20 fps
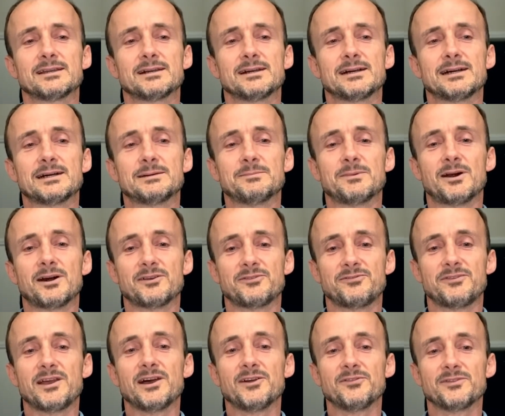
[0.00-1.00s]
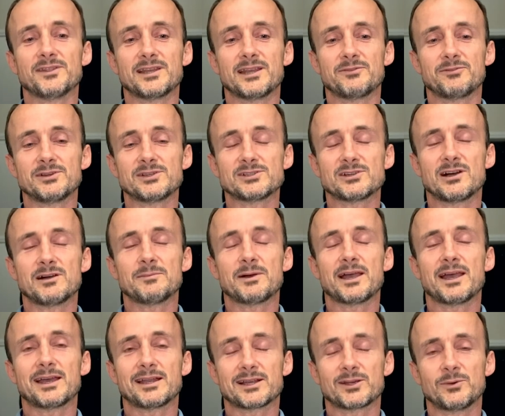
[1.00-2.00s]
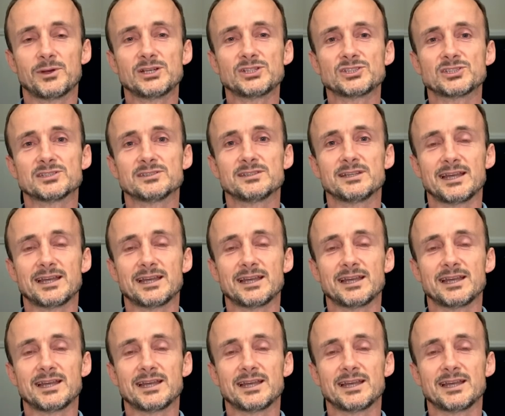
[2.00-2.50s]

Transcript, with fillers: Um, I found that every time I had a question,